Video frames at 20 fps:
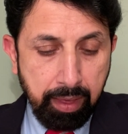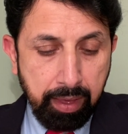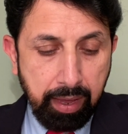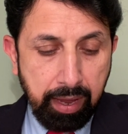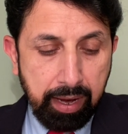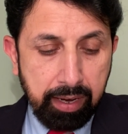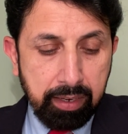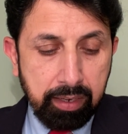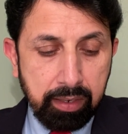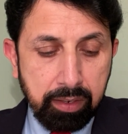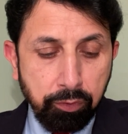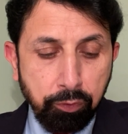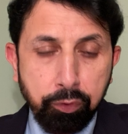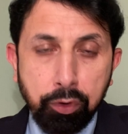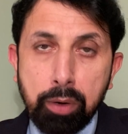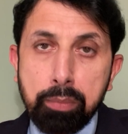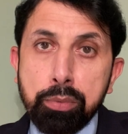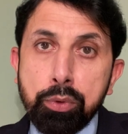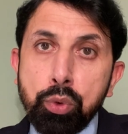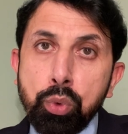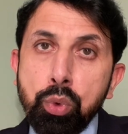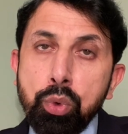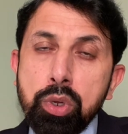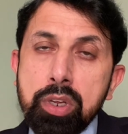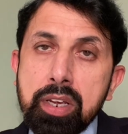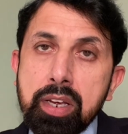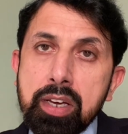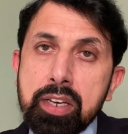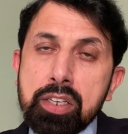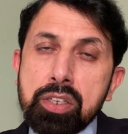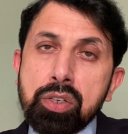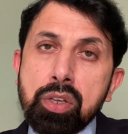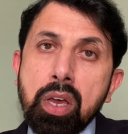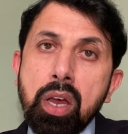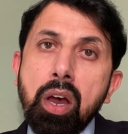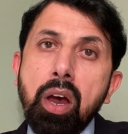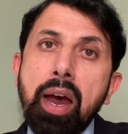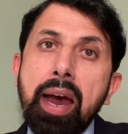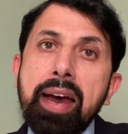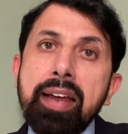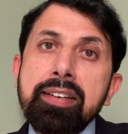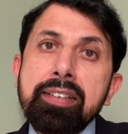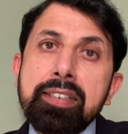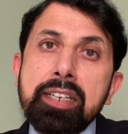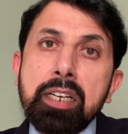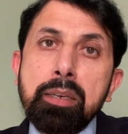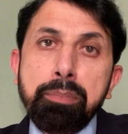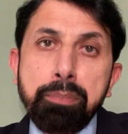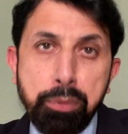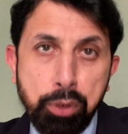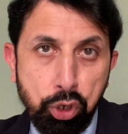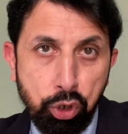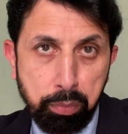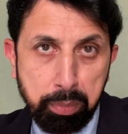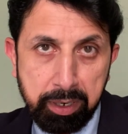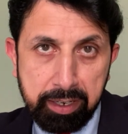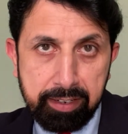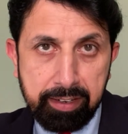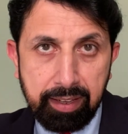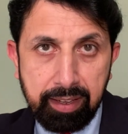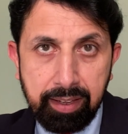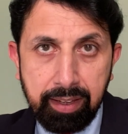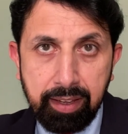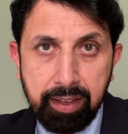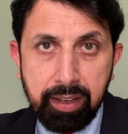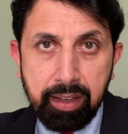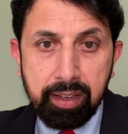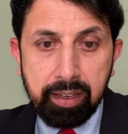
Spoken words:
And from 2 years until puberty,